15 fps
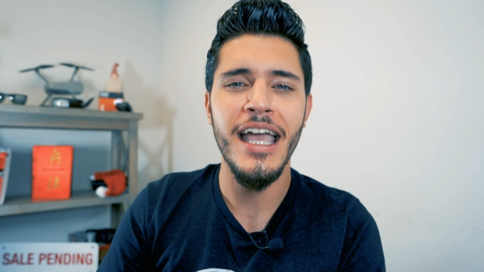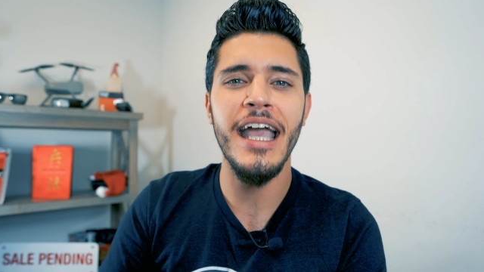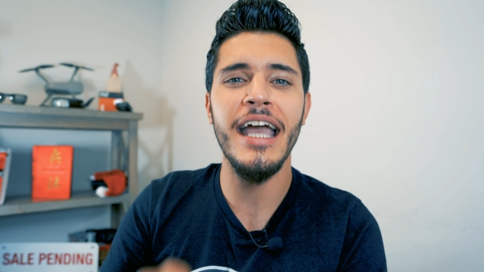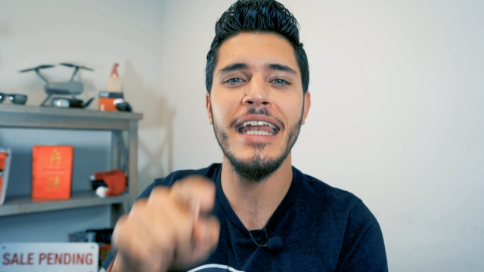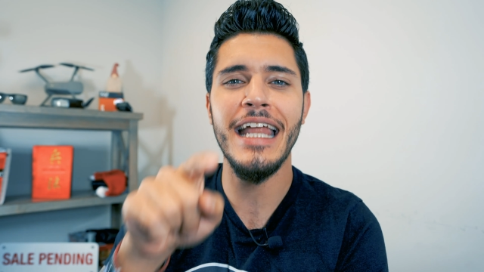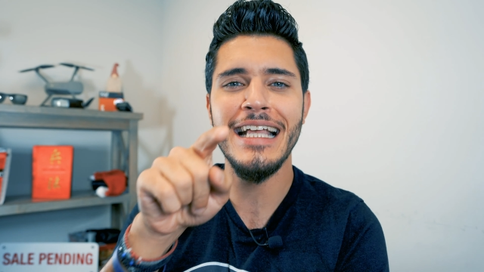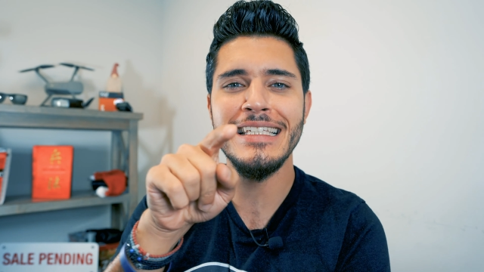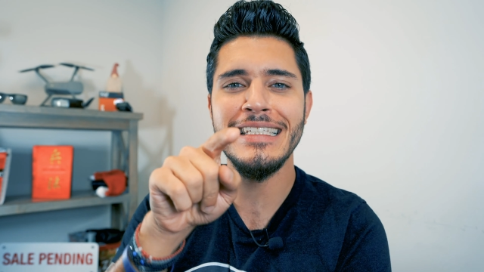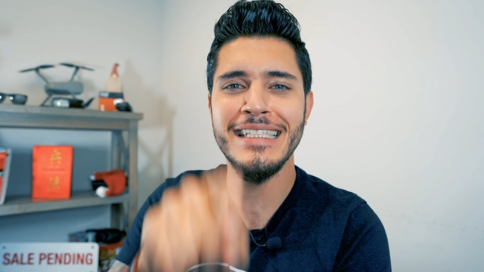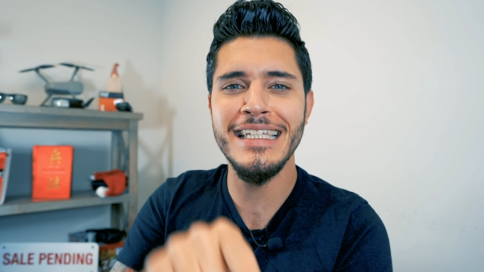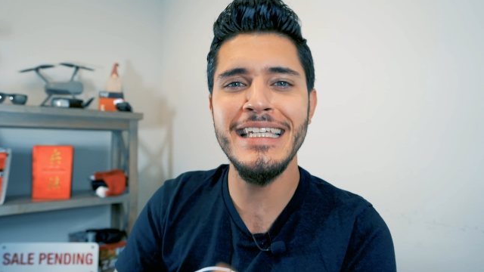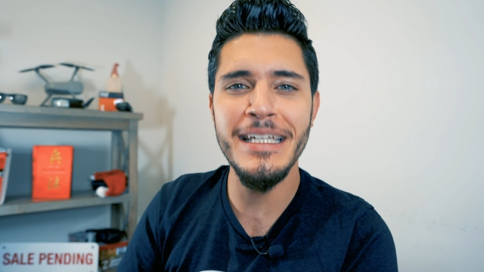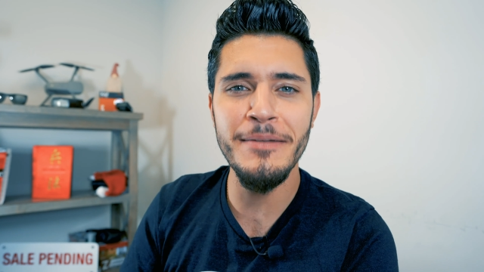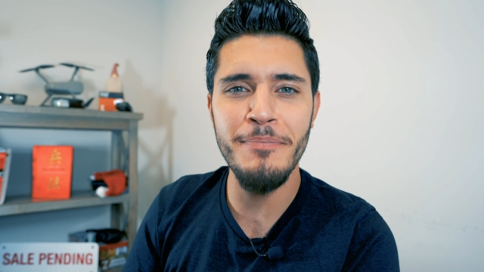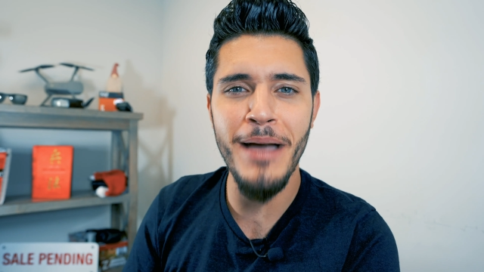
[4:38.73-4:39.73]
and I'll
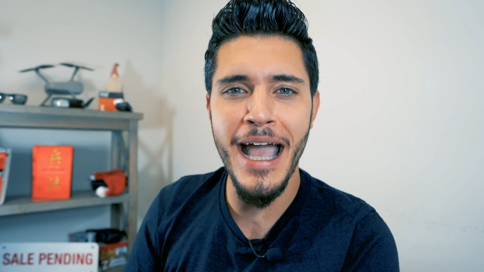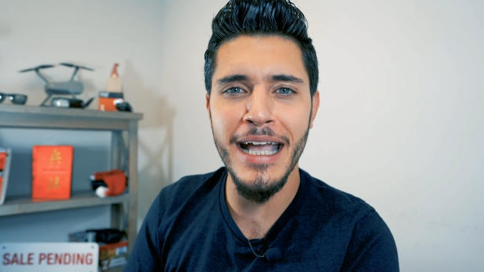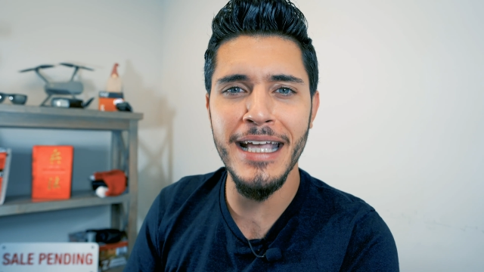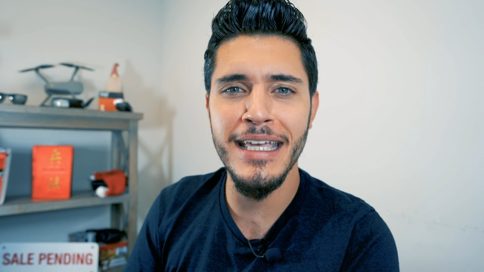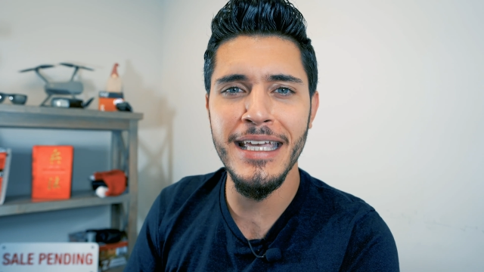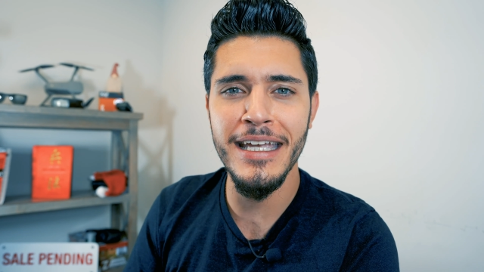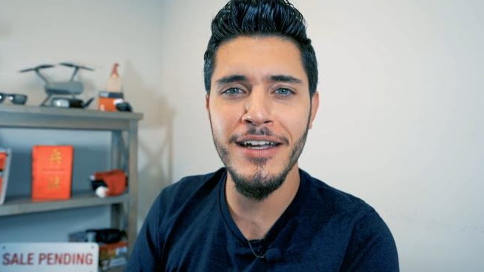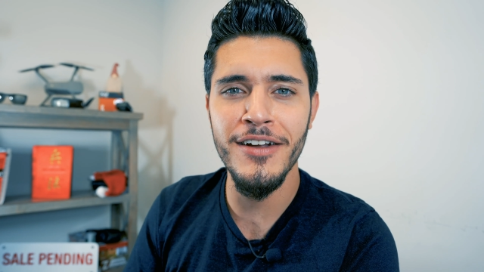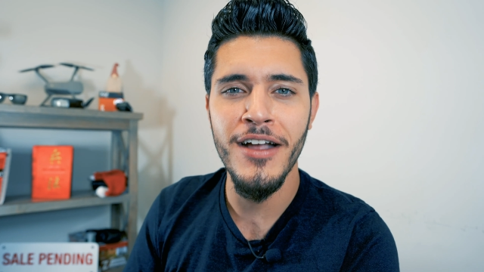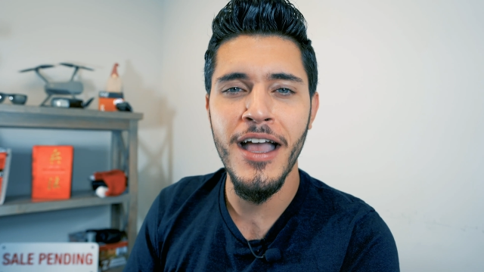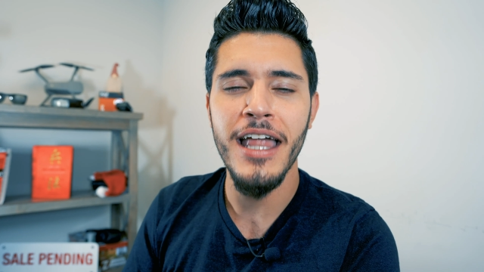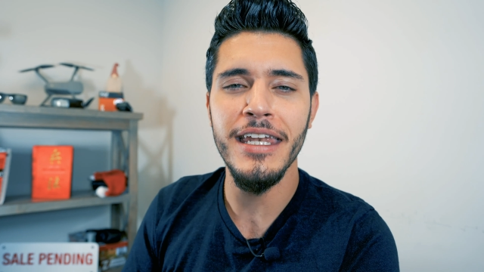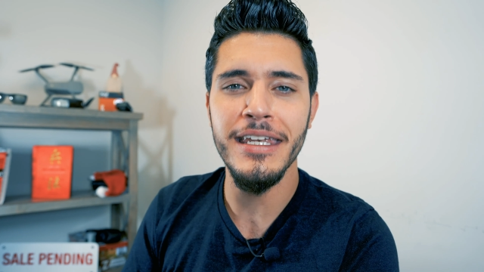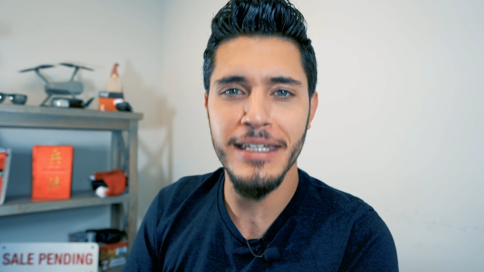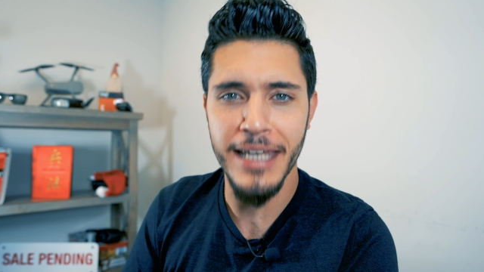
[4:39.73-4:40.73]
see you back here
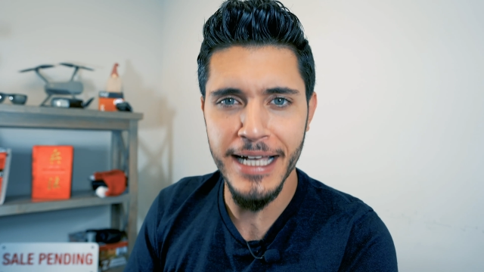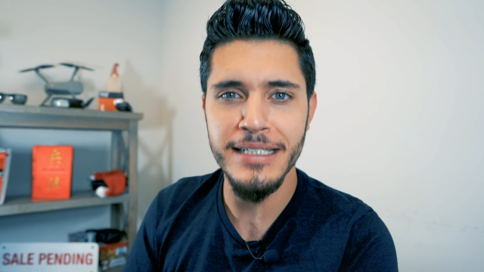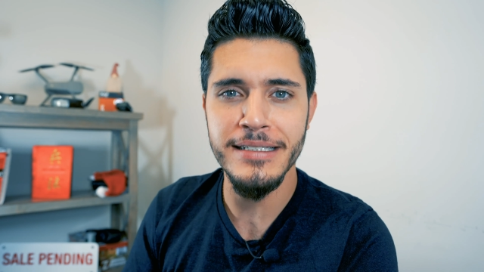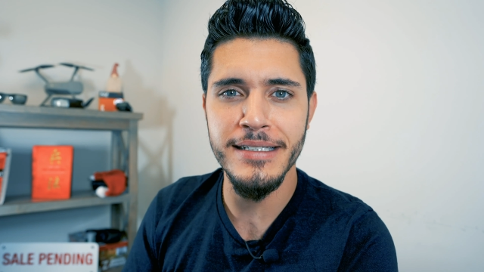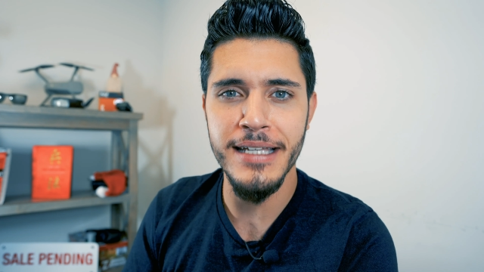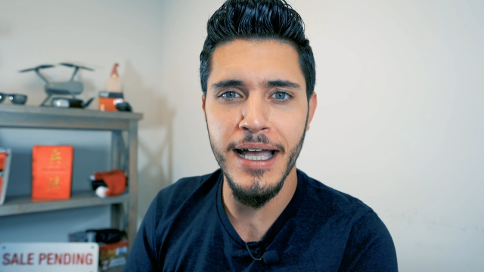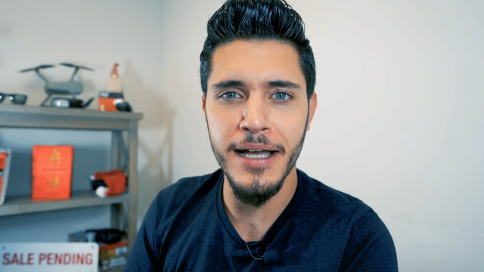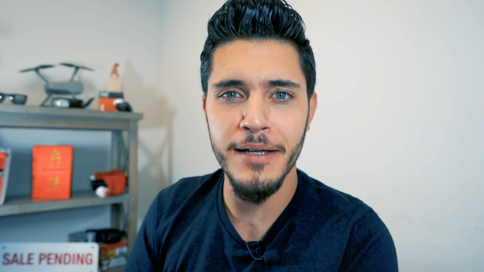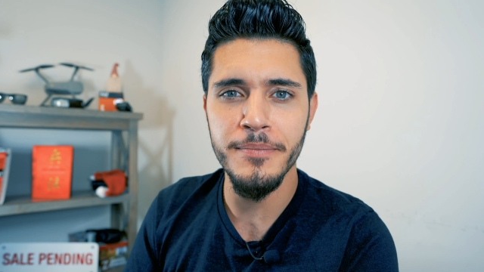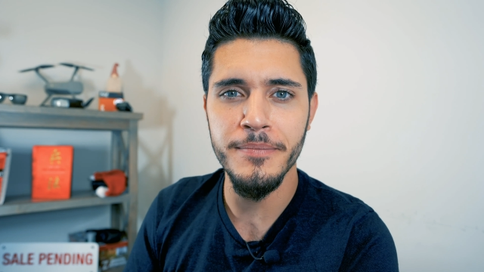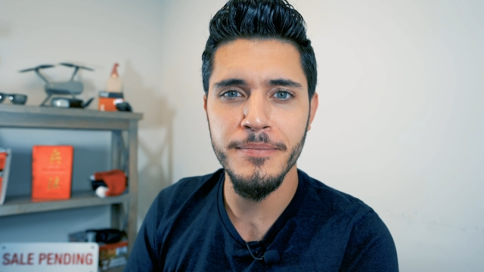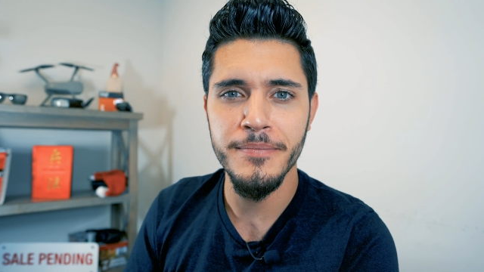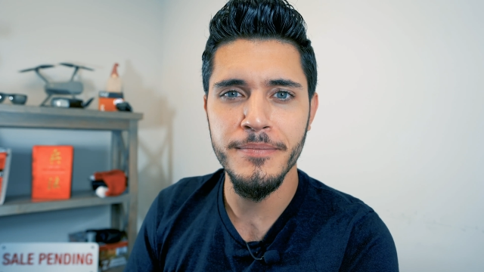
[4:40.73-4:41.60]
next time.